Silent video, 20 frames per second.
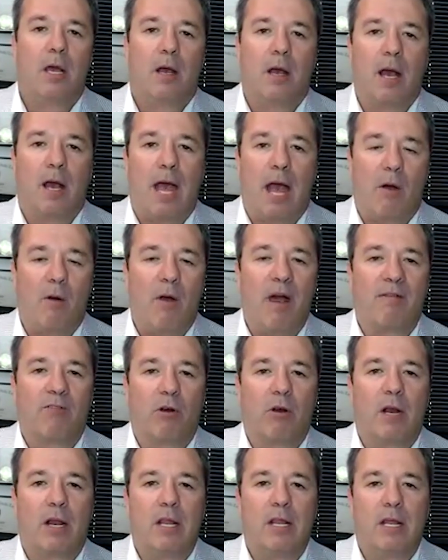
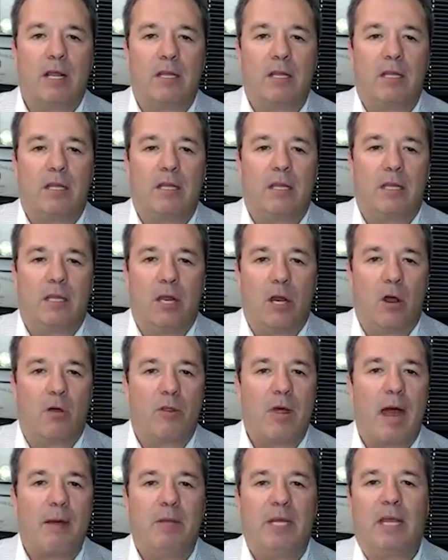However,
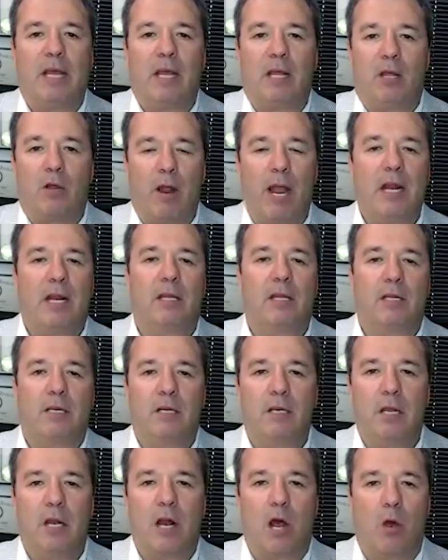that created,
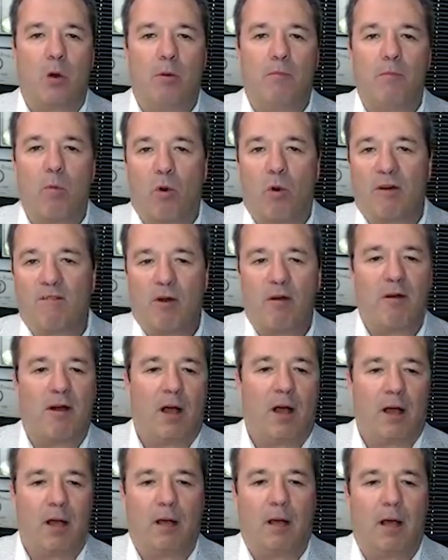more of
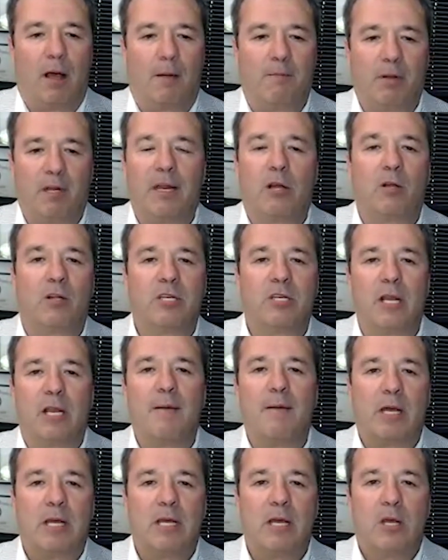a political
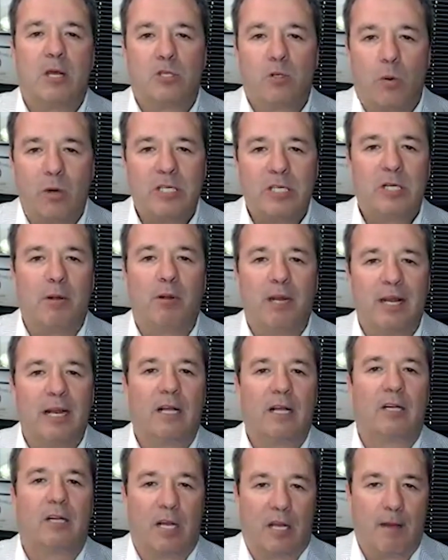dilemma. So what's the
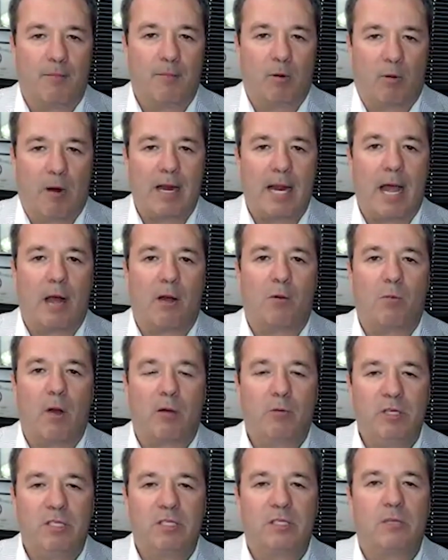political dilemma right now?
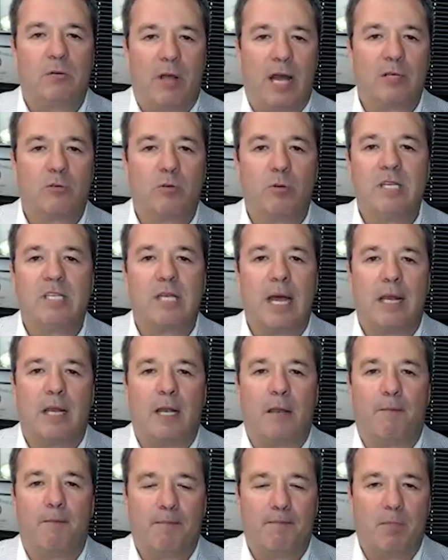Well, as we
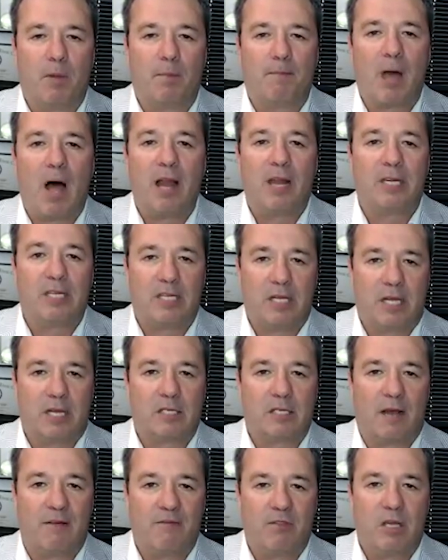said, the
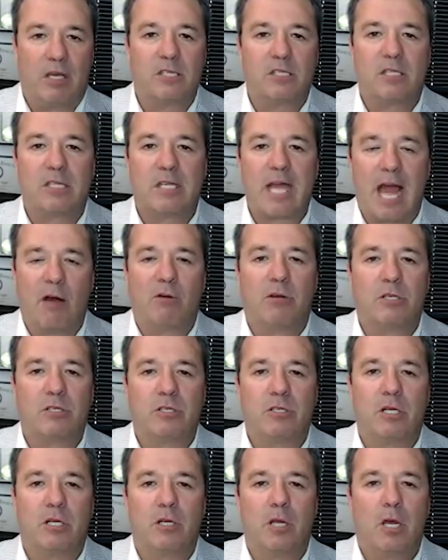politics of this is, how does
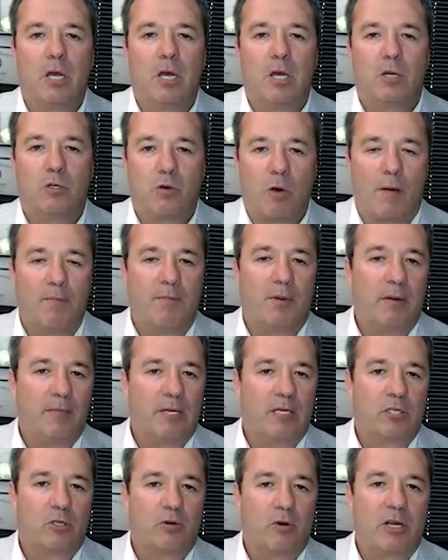the Trump
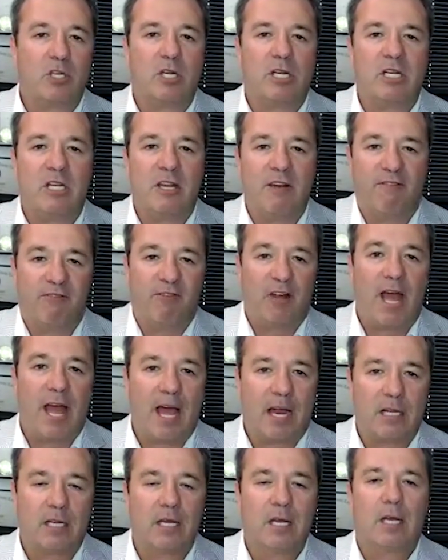administration
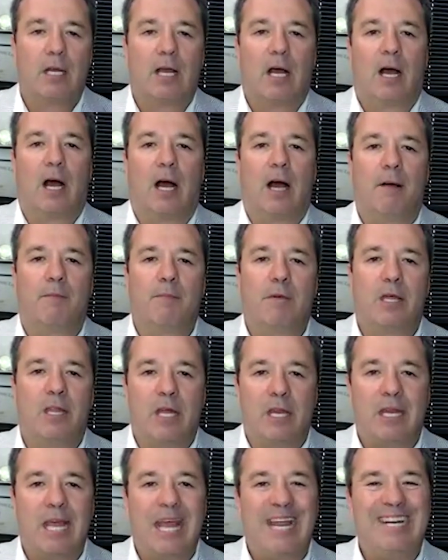deflect
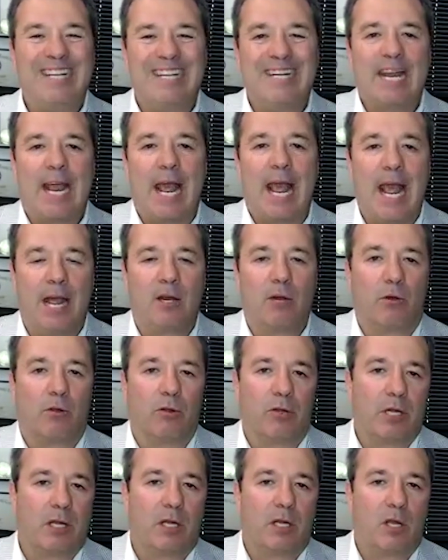that they didn't handle
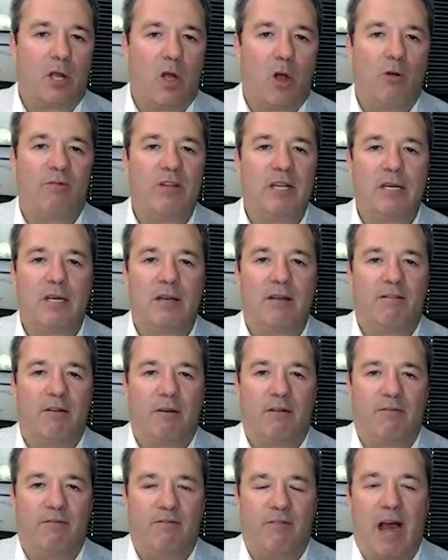the COVID
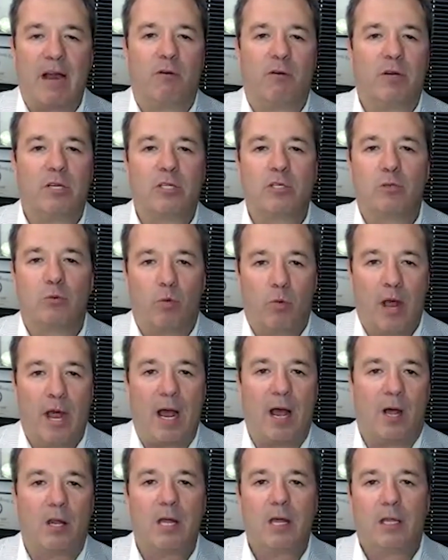virus
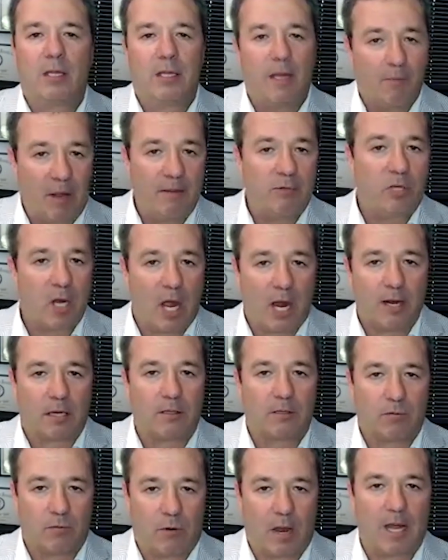well? They blame China,
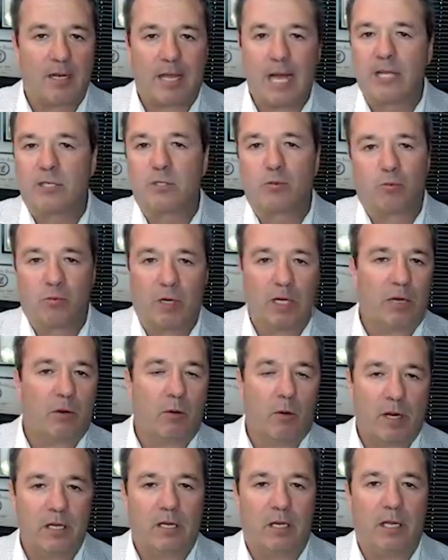right? That's really
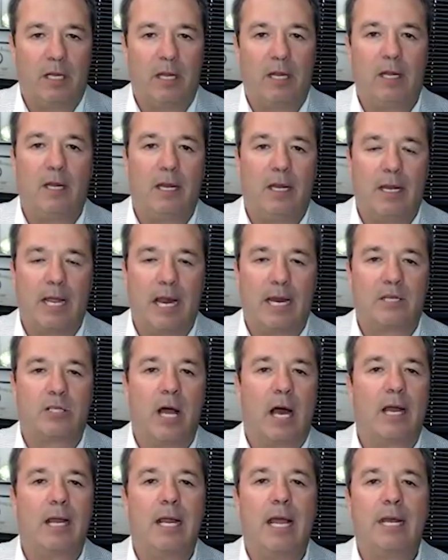what that is
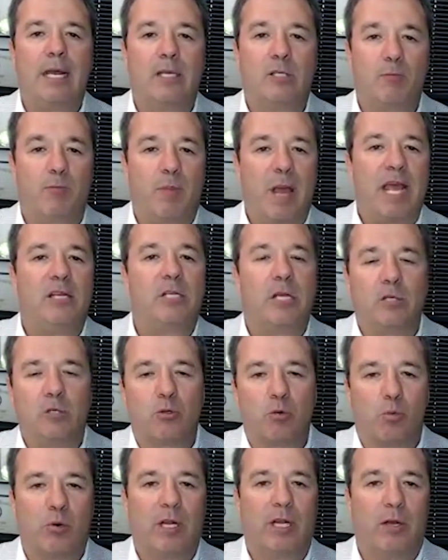done. And his base has
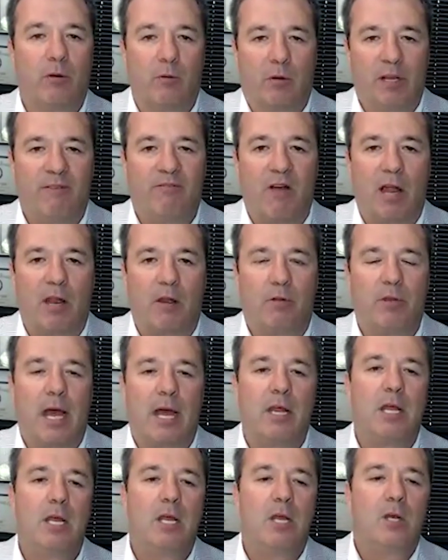really, really followed
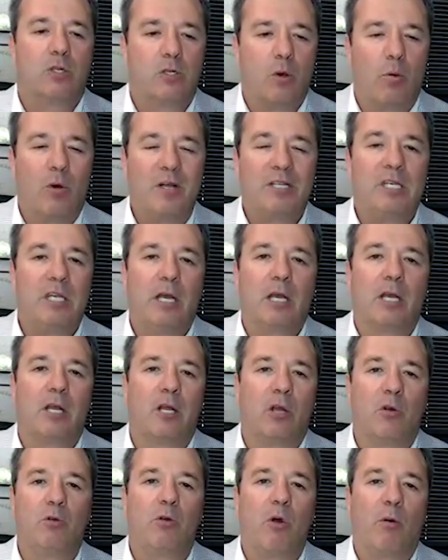that. So what's he going to
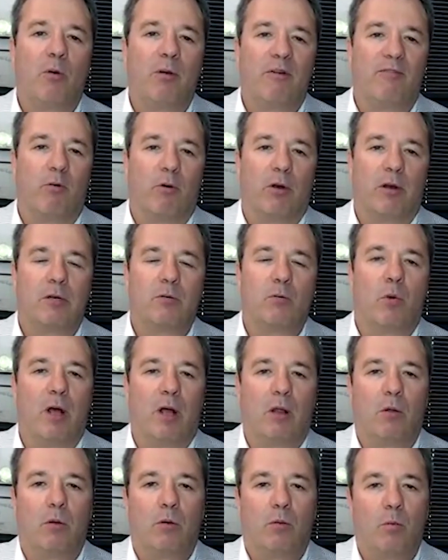do going forward?
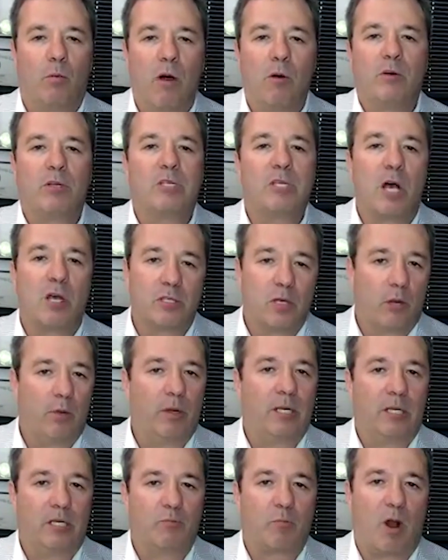Well, what was also
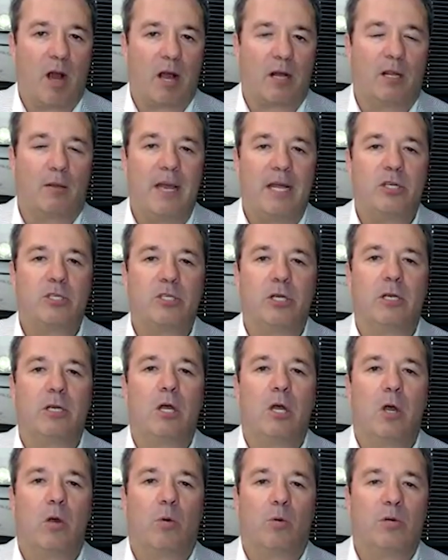in this proclamation
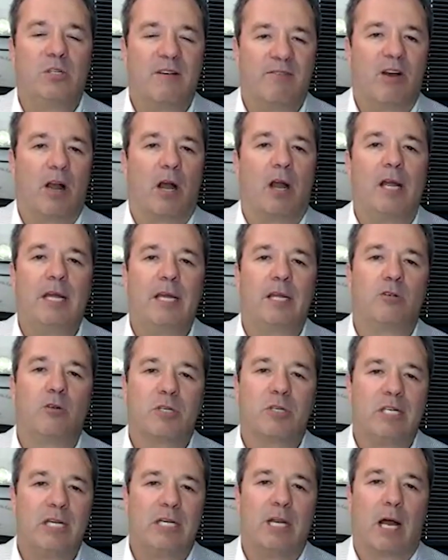was a very
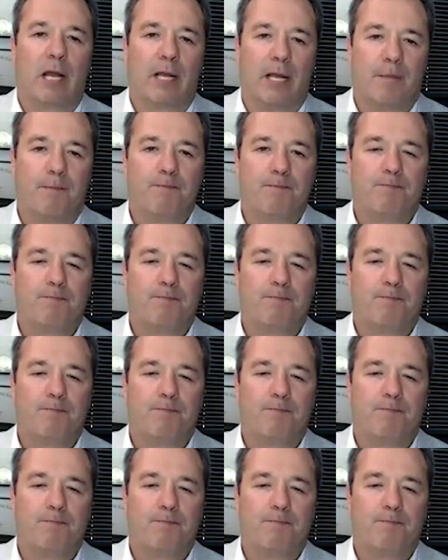interesting nugget.